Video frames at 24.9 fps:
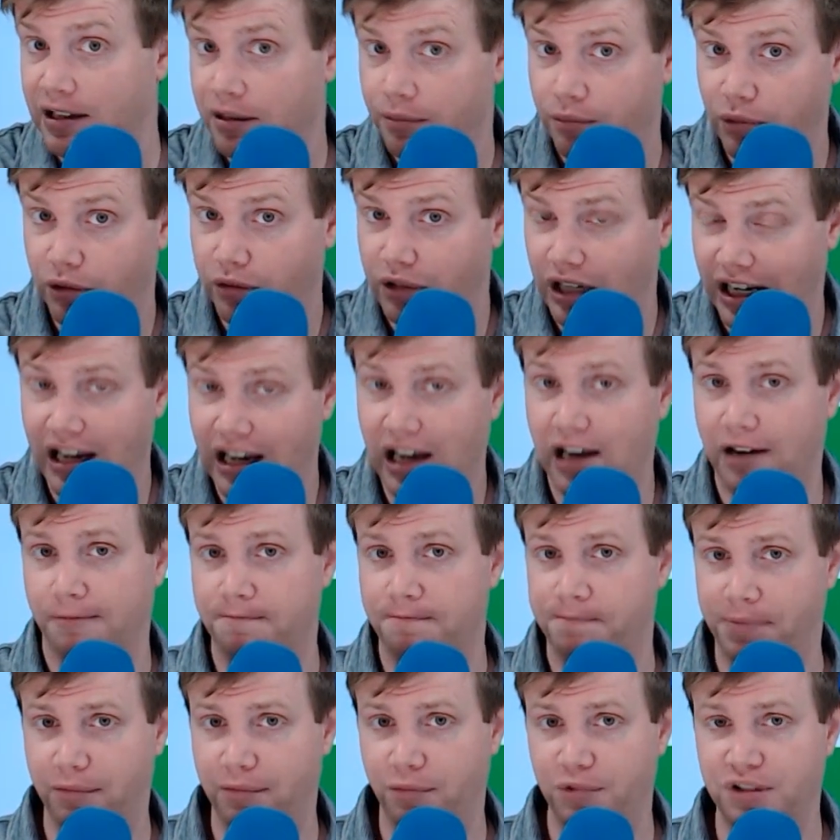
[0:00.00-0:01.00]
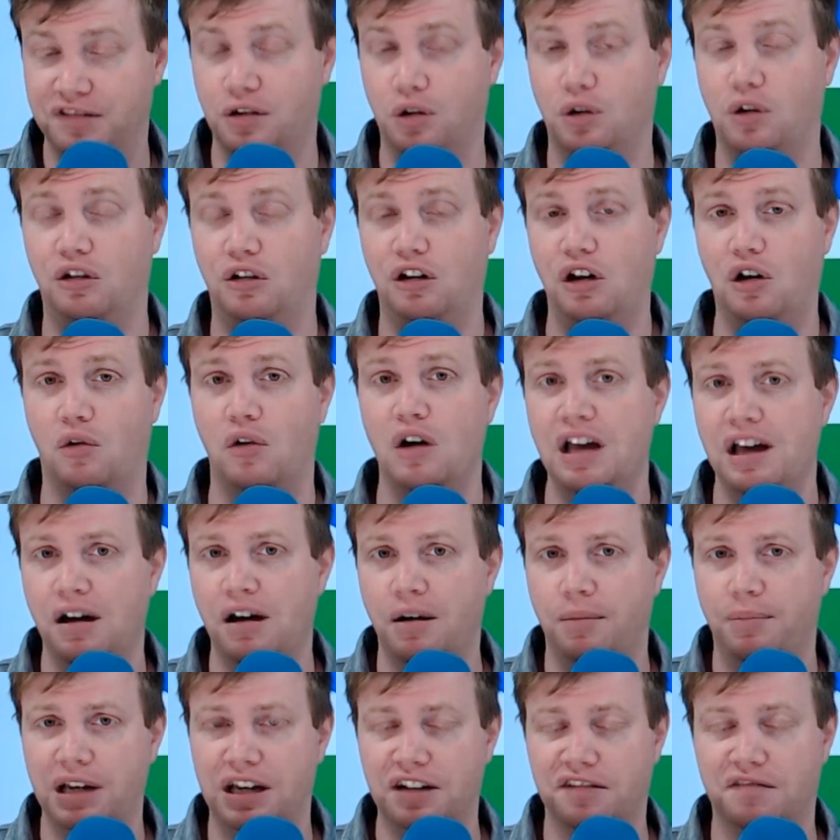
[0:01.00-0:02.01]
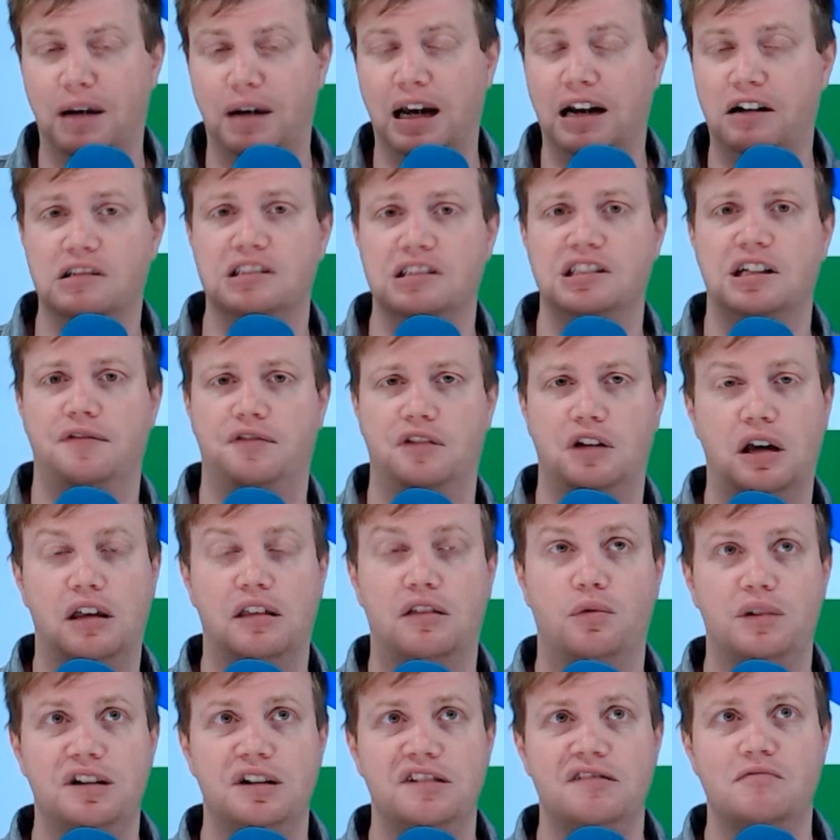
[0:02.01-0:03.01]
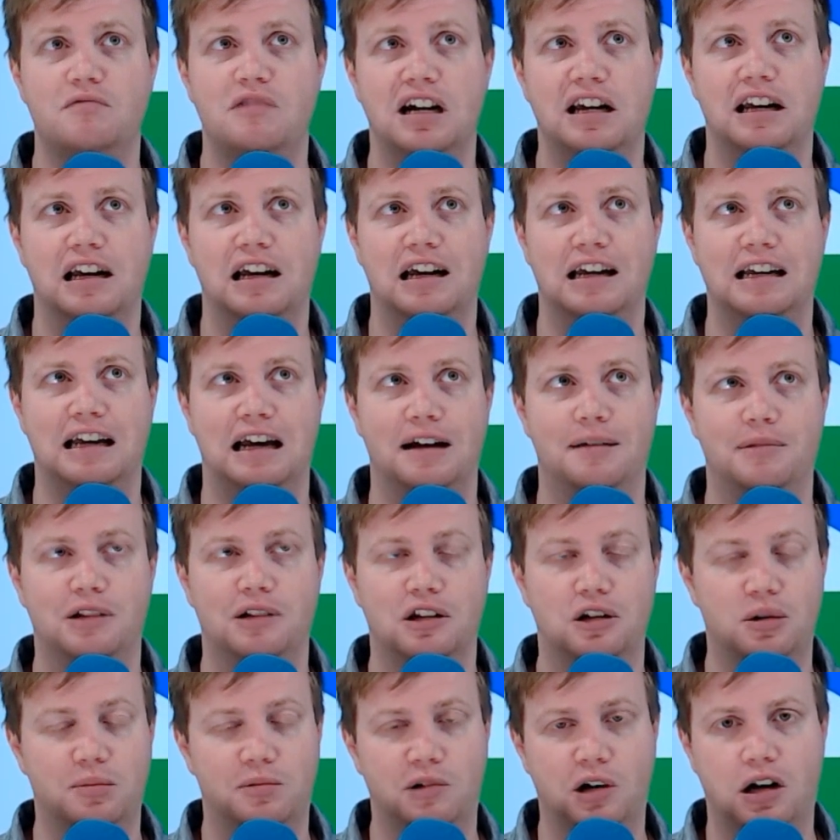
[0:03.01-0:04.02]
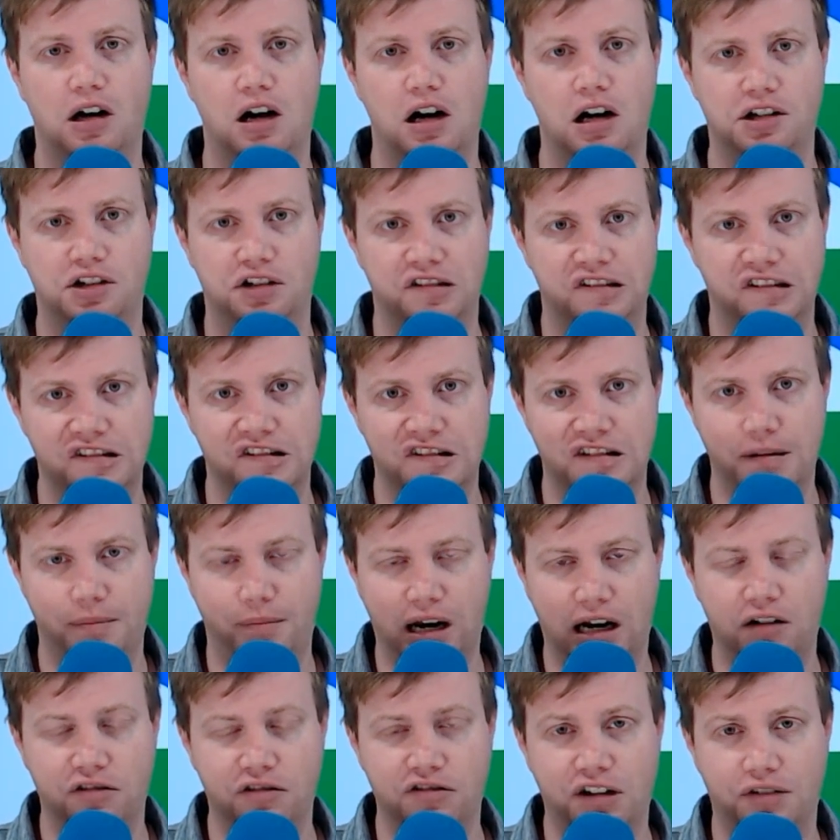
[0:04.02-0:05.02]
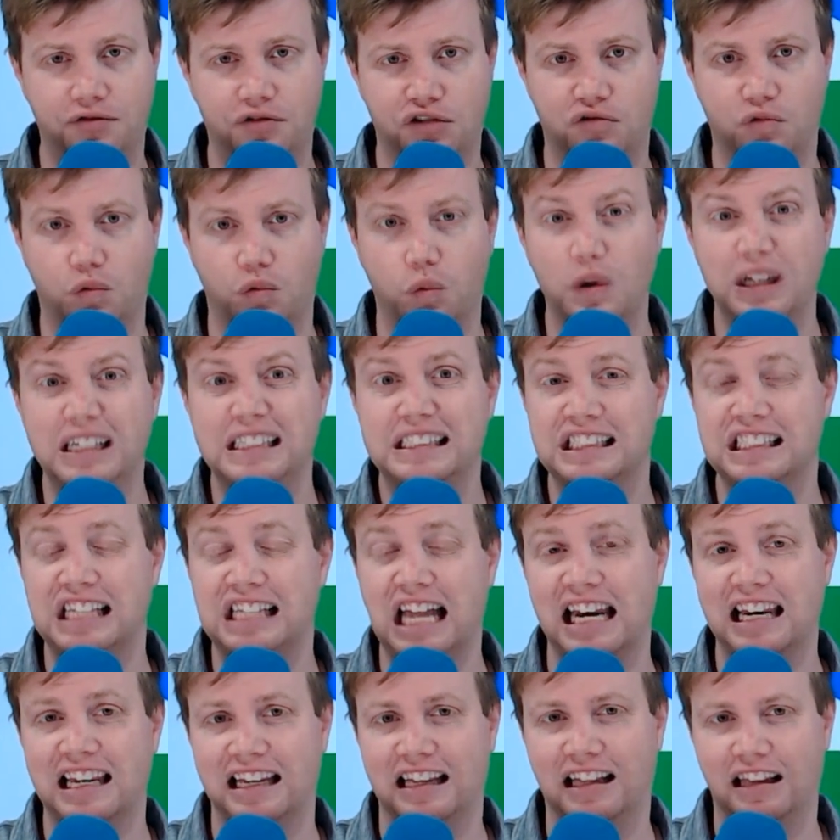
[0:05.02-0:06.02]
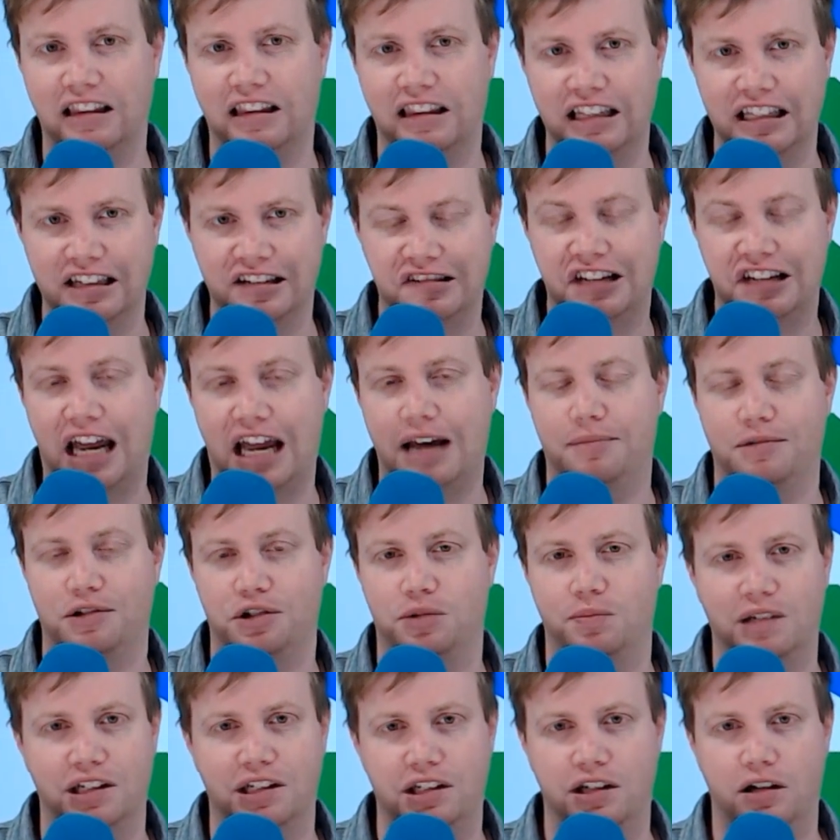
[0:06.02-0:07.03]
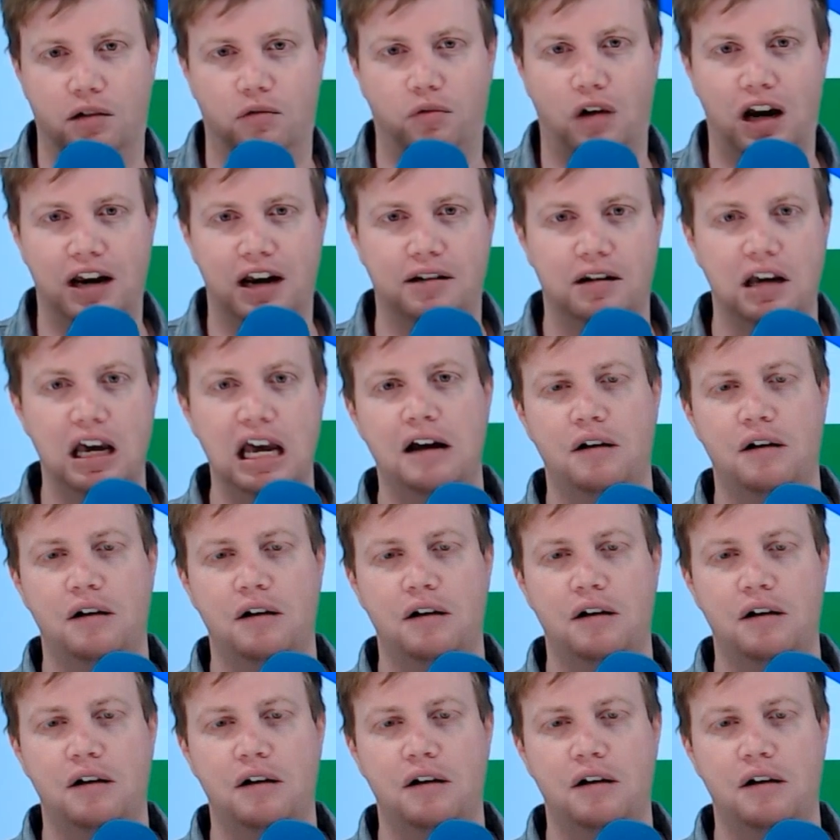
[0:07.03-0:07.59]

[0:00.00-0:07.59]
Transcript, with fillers: But again, we still don't know because Microsoft. The reason why I, am a little more cautious is that Microsoft is resetting the establishment here, right?